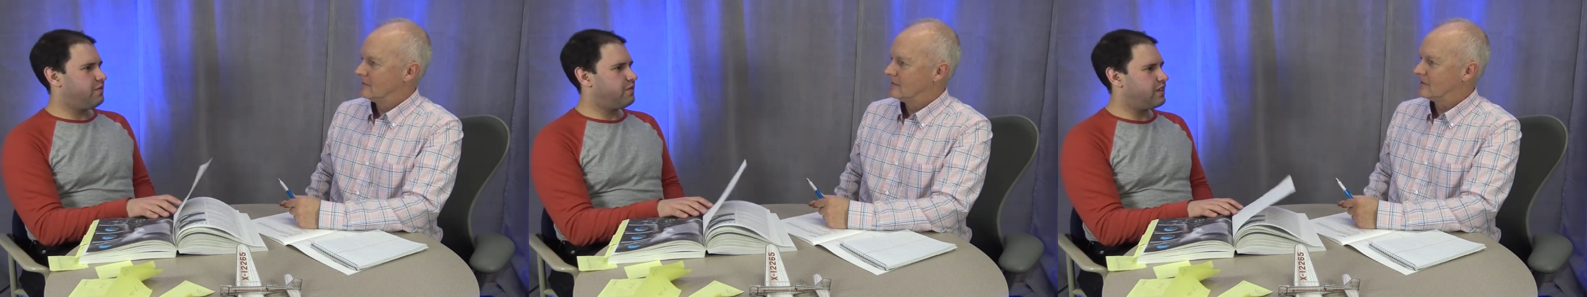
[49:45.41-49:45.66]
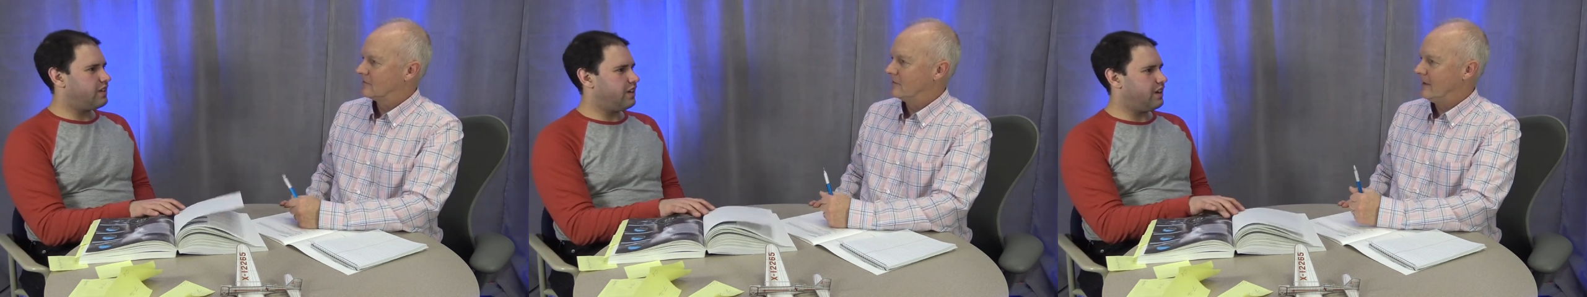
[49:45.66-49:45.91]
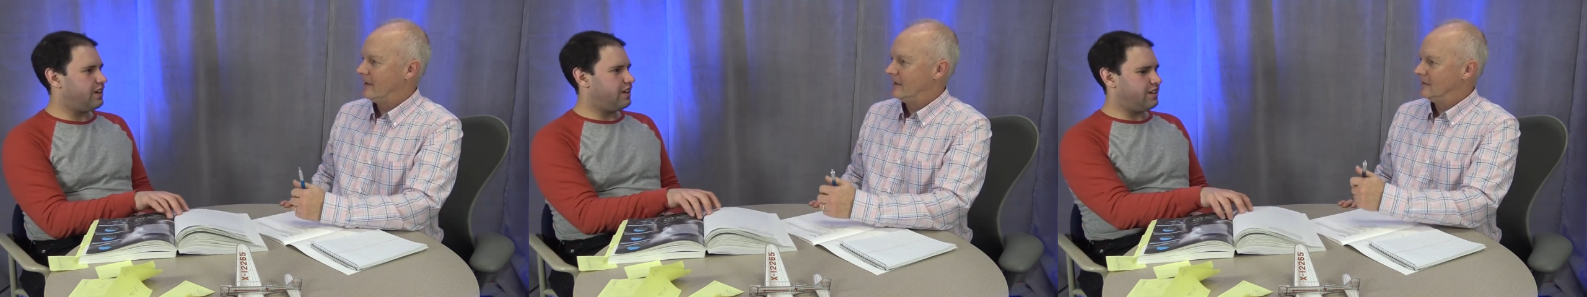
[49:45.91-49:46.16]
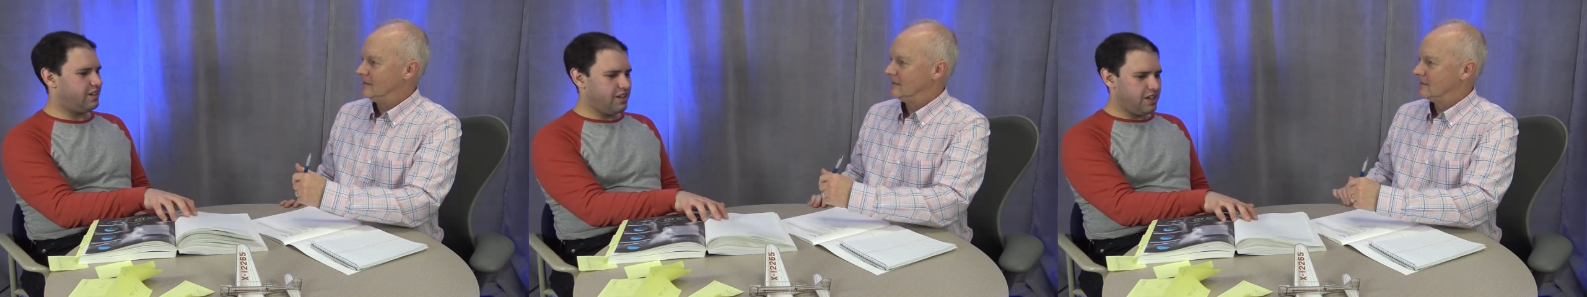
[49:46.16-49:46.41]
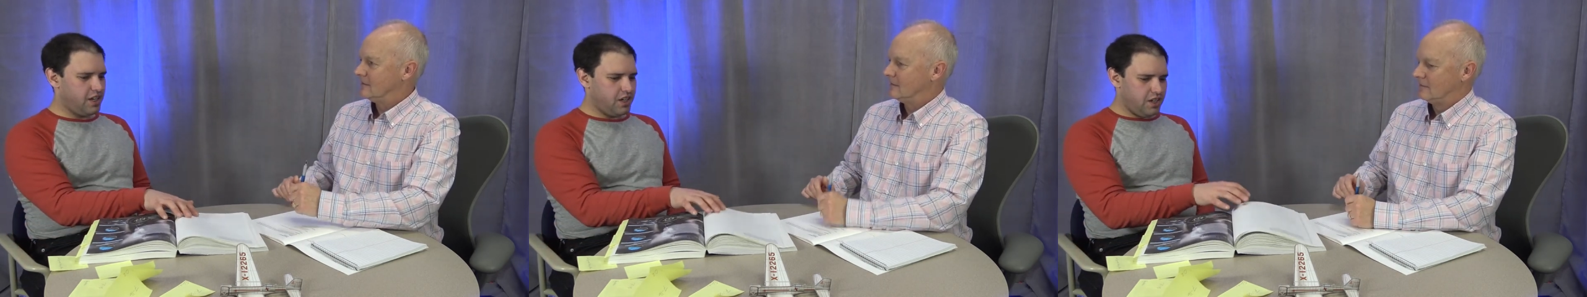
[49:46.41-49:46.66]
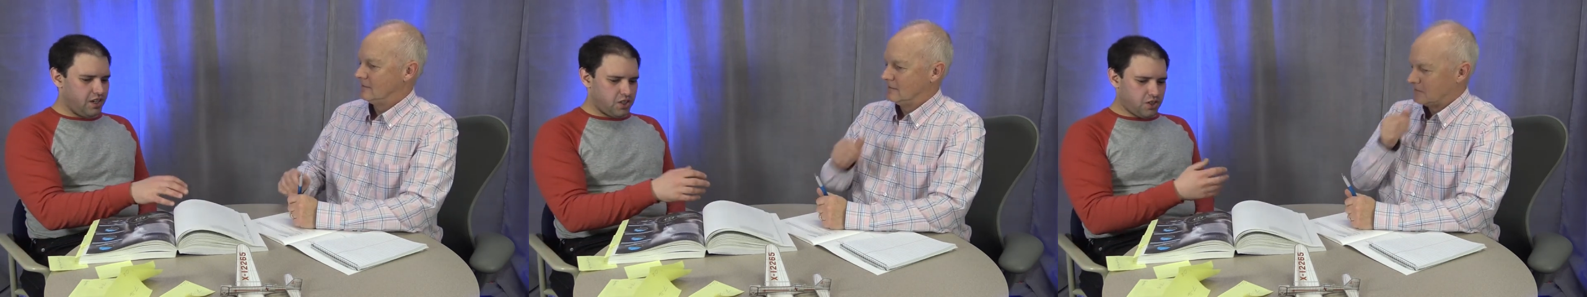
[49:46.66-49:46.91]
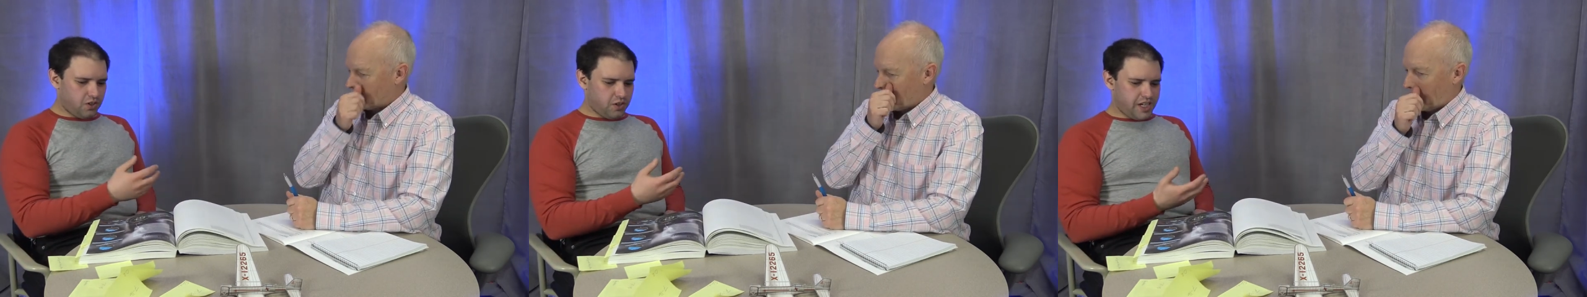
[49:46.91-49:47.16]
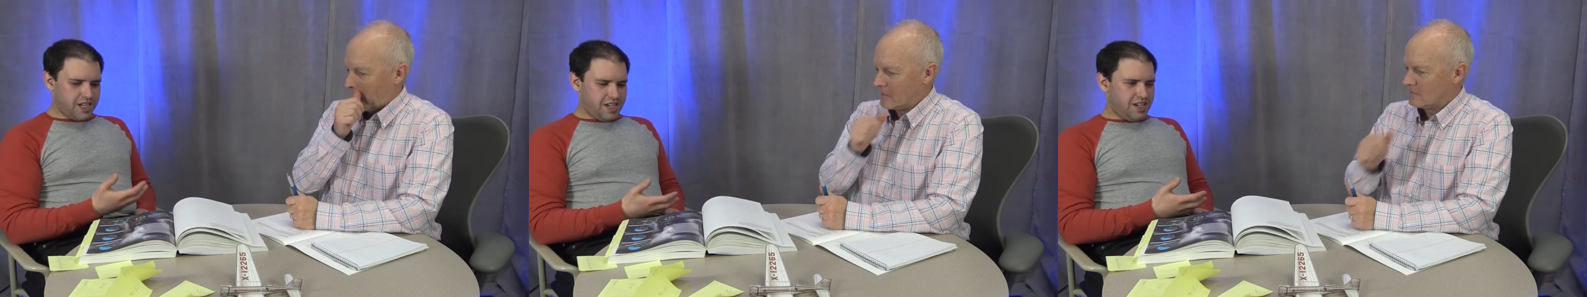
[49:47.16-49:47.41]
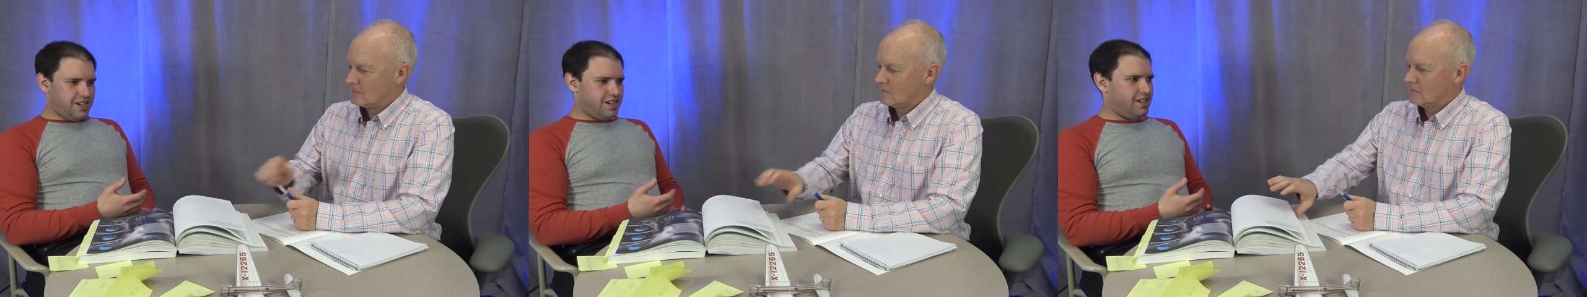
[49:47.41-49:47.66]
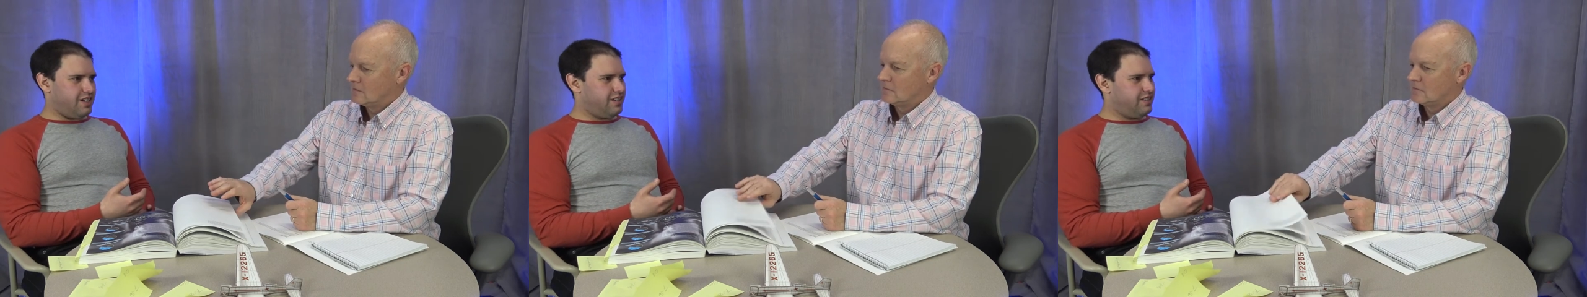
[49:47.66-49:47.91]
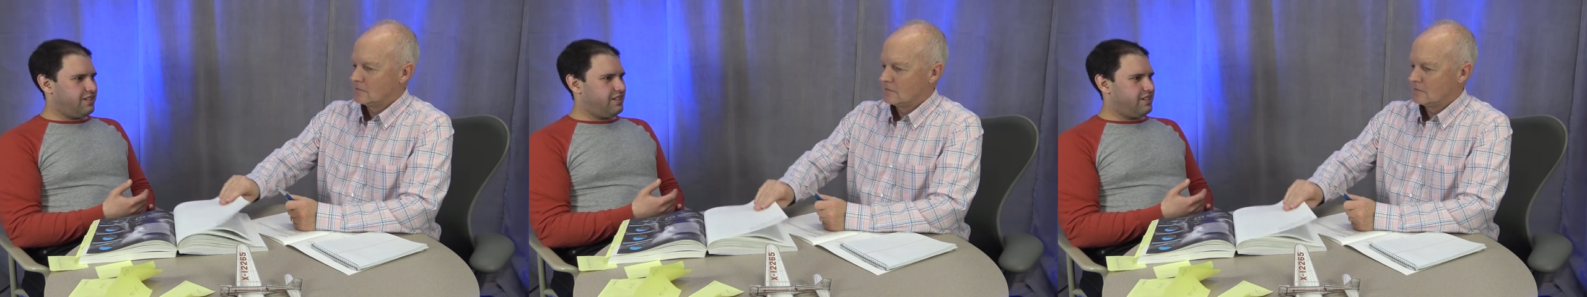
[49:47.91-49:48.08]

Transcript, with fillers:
Speaker 1: systems. Sweet. Uh, so any uh,